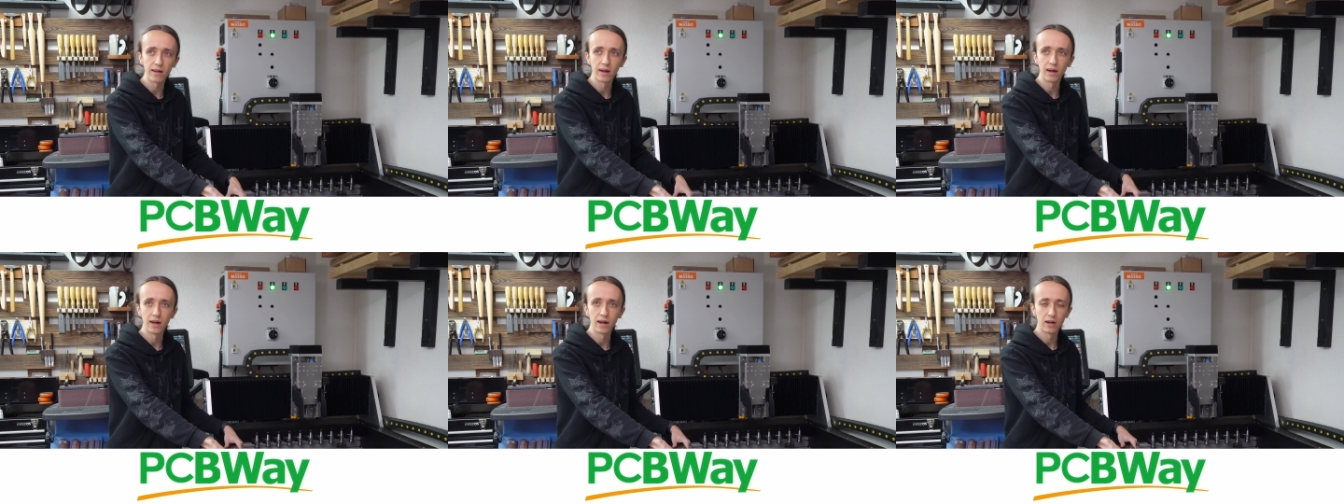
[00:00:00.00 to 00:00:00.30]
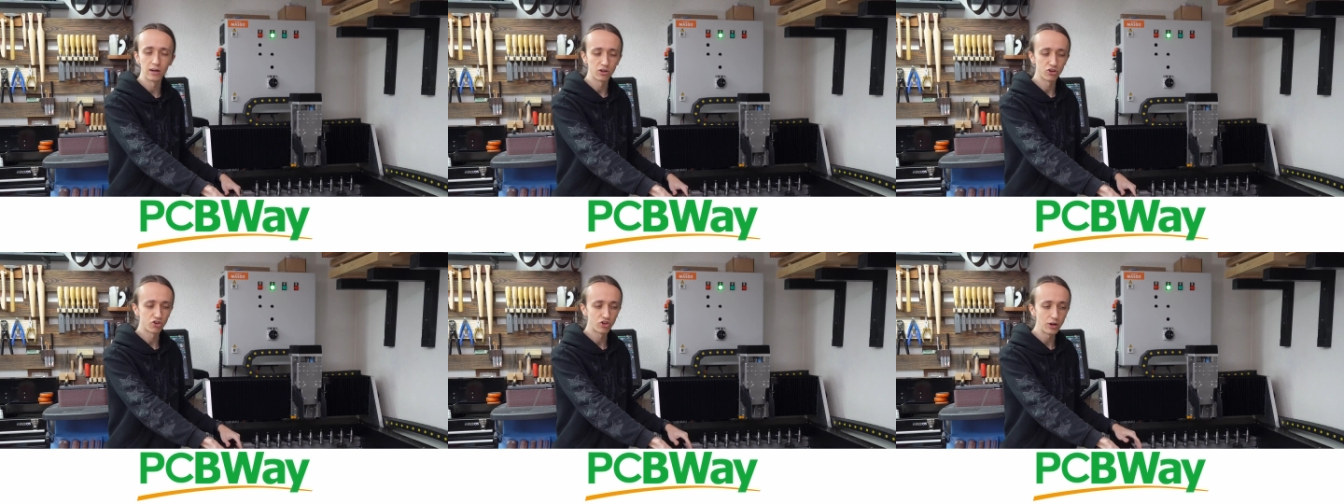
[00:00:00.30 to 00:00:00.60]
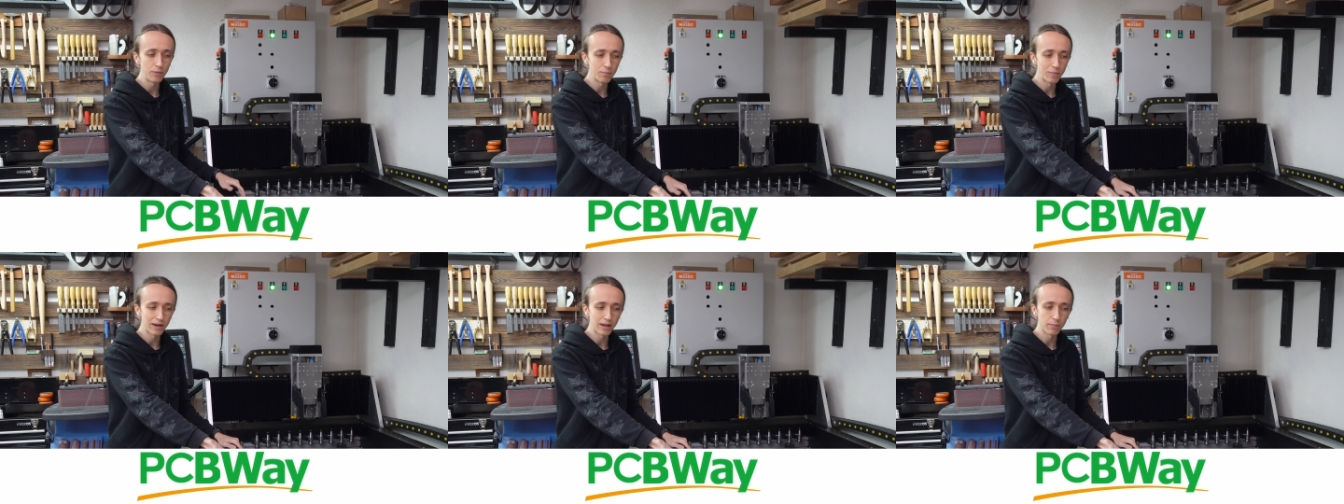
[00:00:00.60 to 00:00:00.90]
uh,
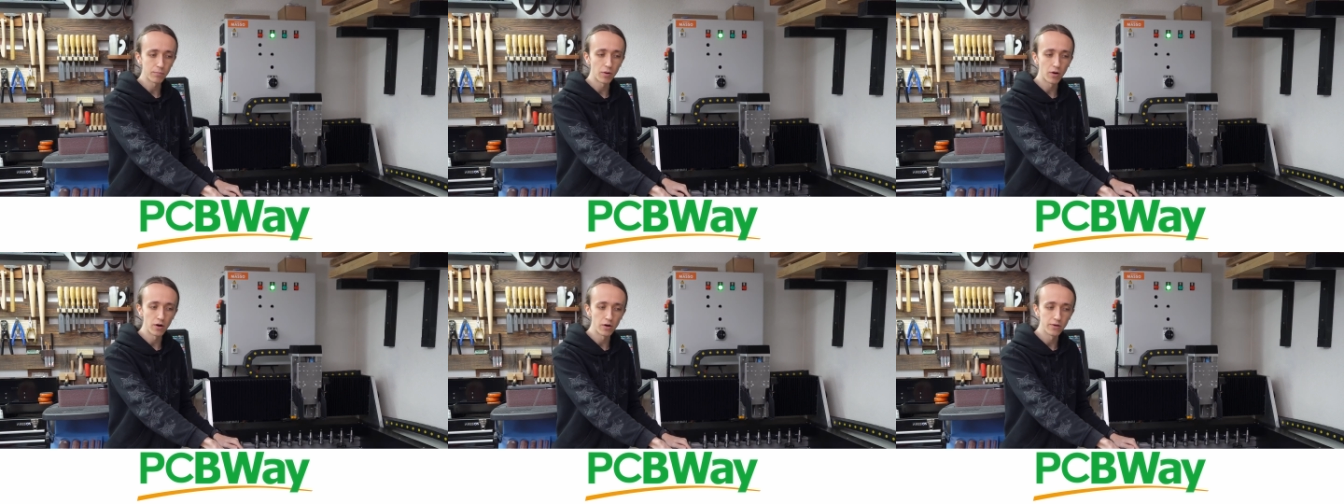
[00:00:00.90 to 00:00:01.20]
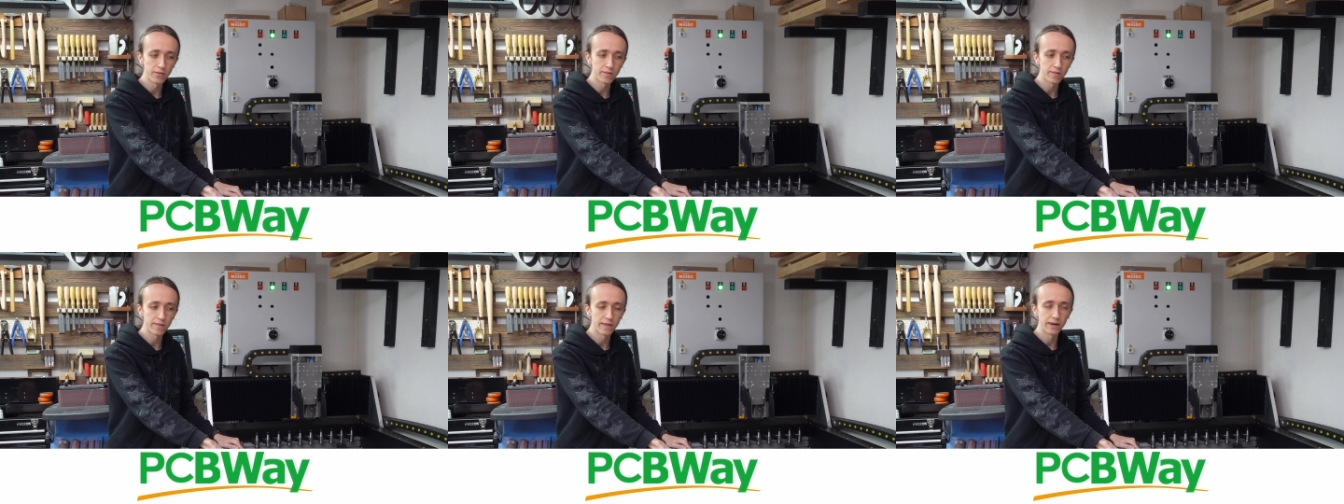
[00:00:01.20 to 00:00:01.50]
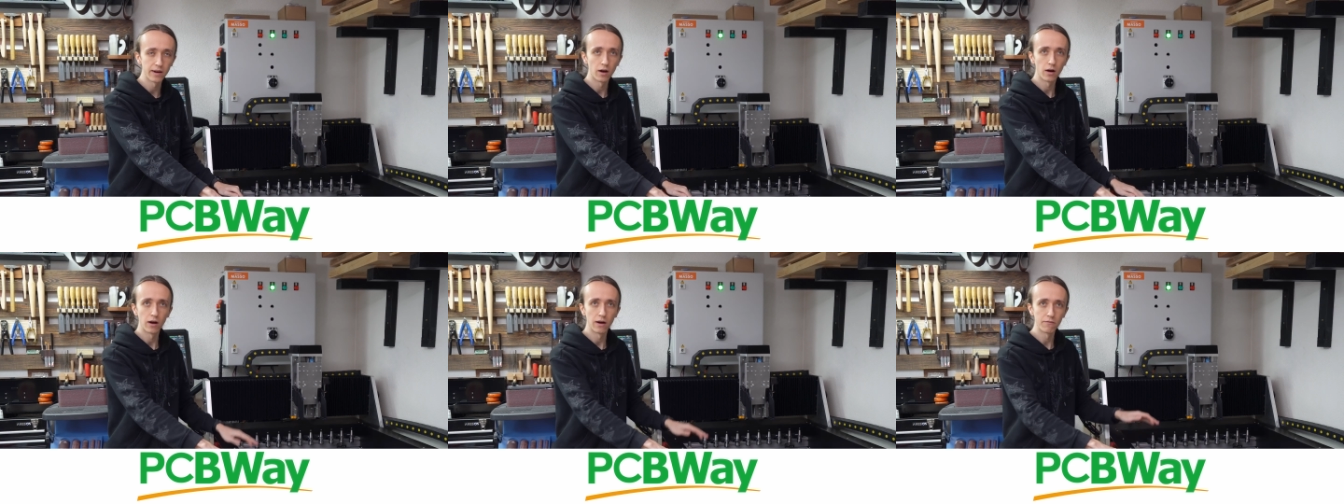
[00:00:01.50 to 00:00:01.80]
sheet metal parts
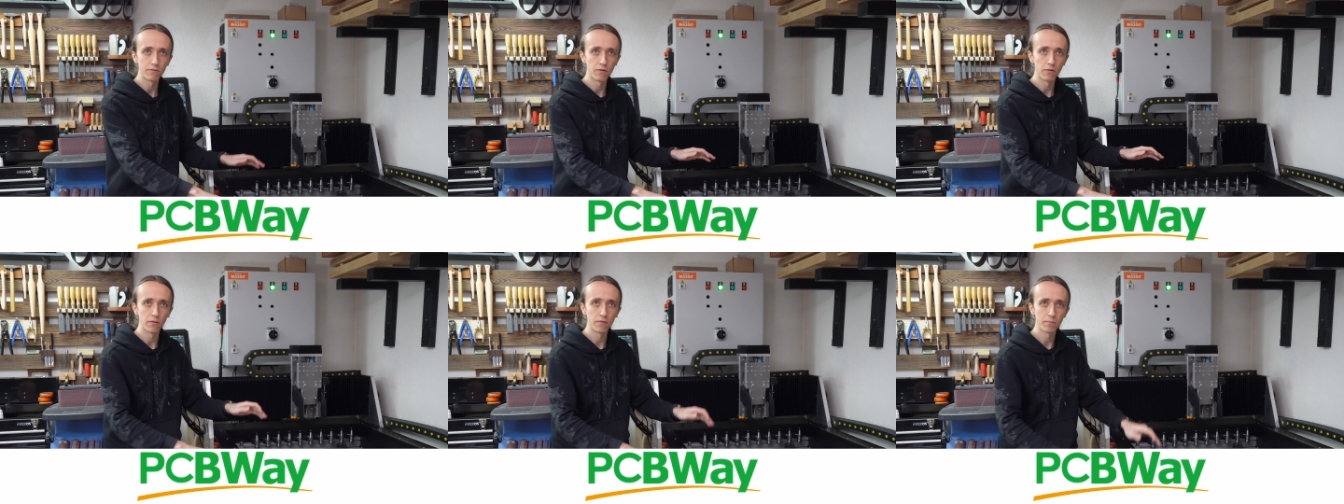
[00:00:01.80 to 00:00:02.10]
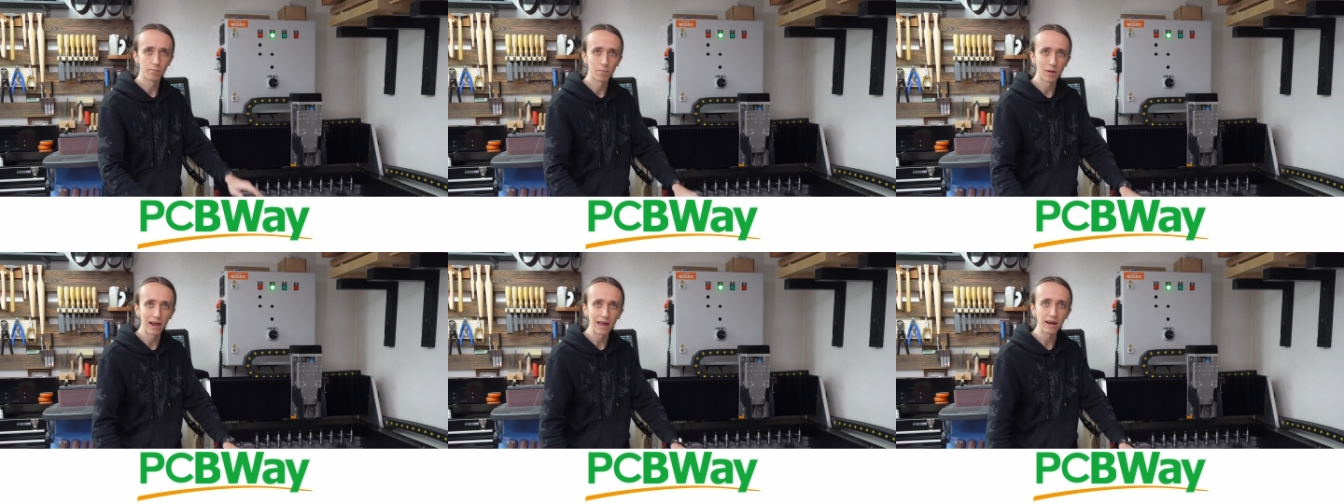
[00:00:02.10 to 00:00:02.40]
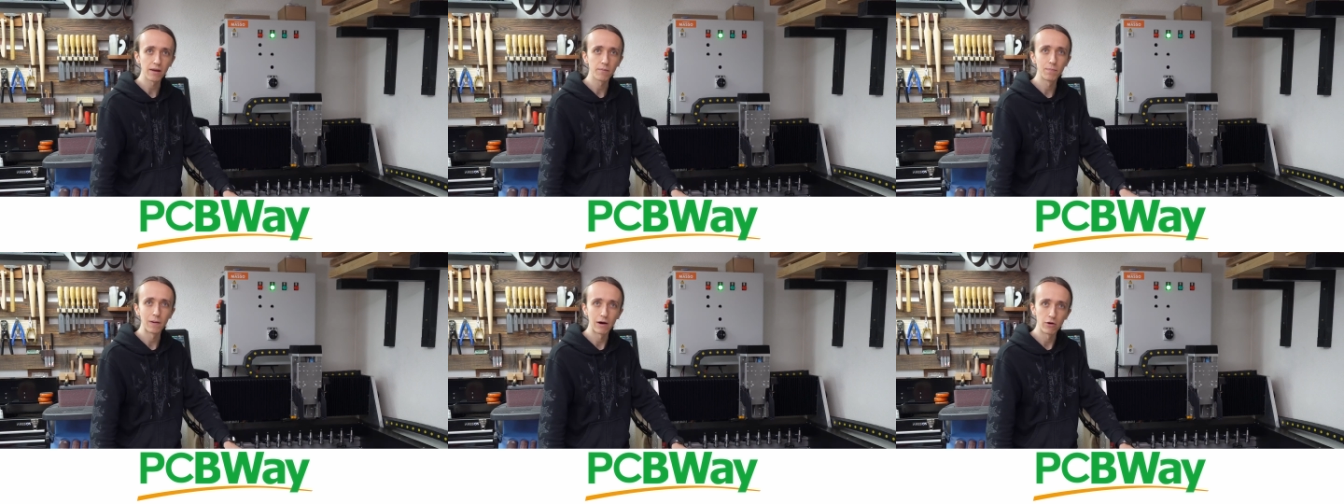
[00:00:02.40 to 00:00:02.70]
that have a uh,
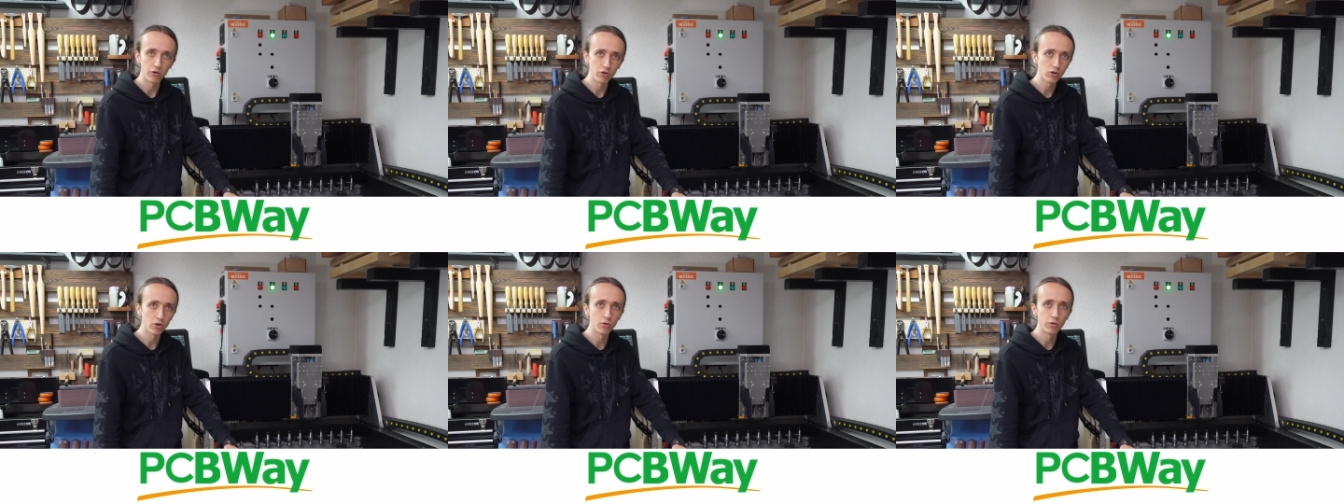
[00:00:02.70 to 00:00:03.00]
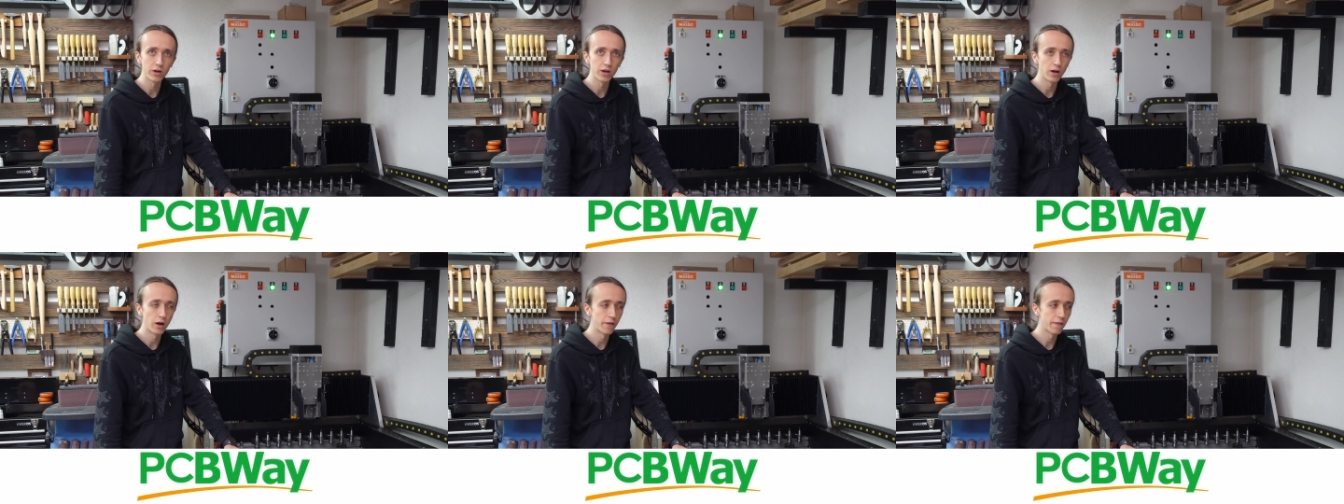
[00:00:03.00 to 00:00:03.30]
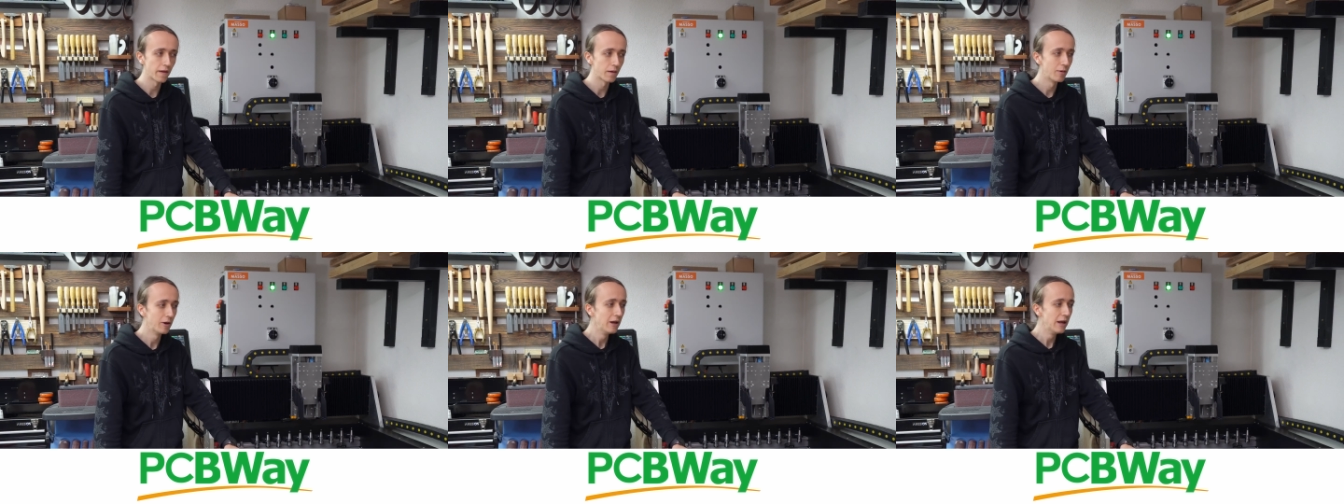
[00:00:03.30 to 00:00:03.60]
black powder coating on
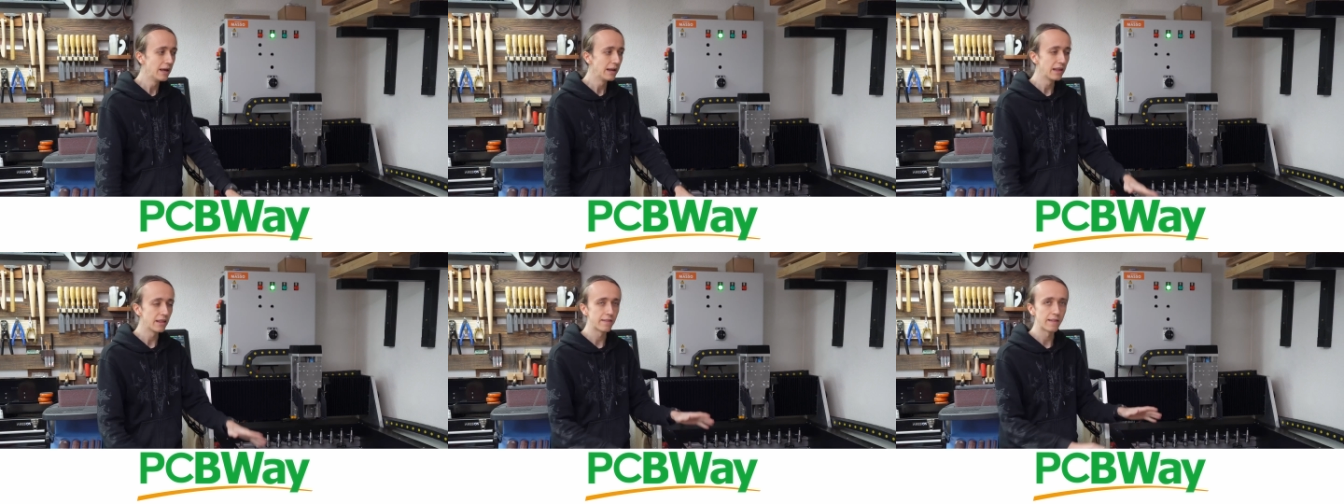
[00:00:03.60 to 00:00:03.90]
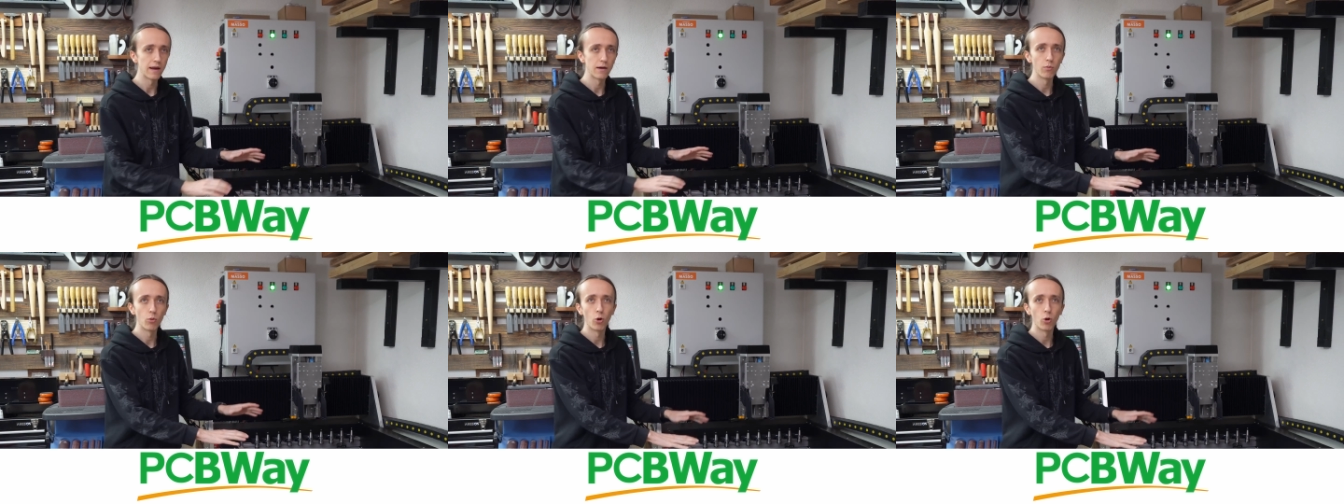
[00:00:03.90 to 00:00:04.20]
them, they were